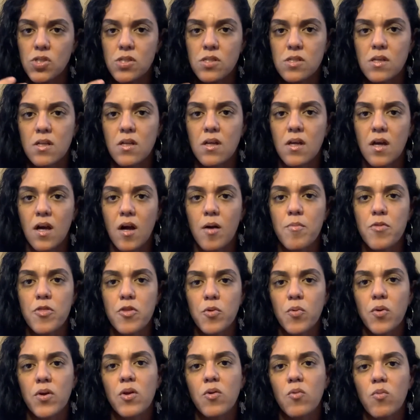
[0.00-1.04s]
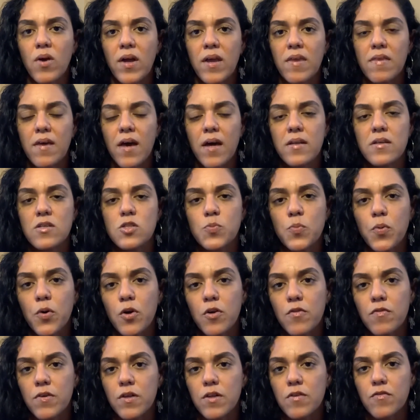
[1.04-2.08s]
is going to come through in a way that is
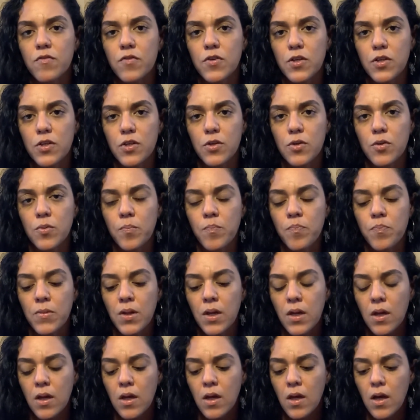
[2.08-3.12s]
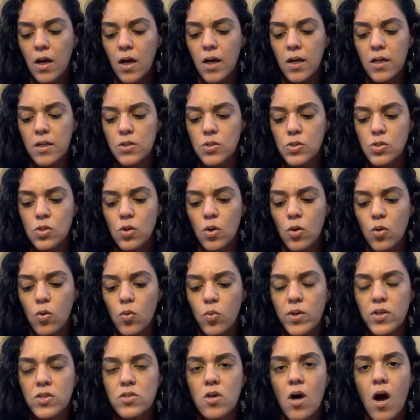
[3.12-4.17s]
perfect for you. So we
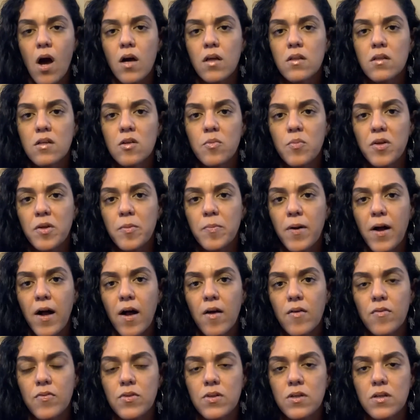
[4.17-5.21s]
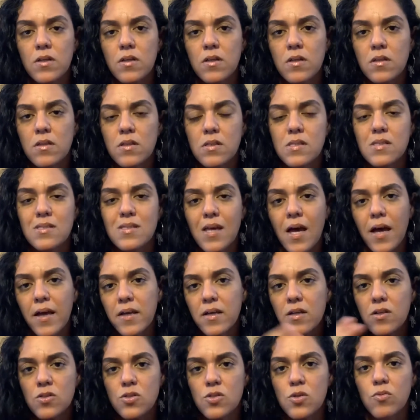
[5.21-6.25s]
talk a little bit about the
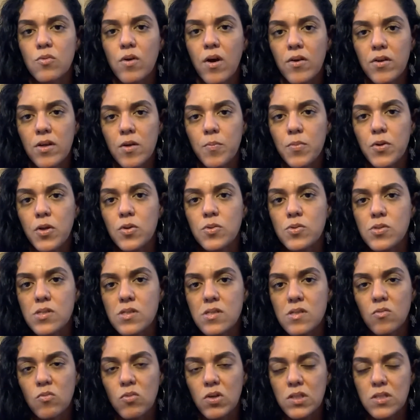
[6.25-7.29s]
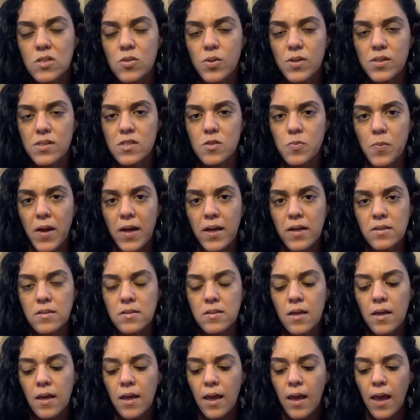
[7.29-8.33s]
science around hypnosis and what to expect.
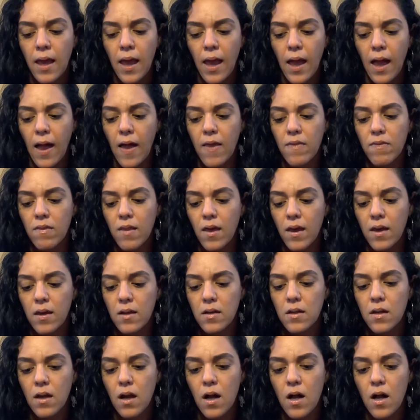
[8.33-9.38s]
And then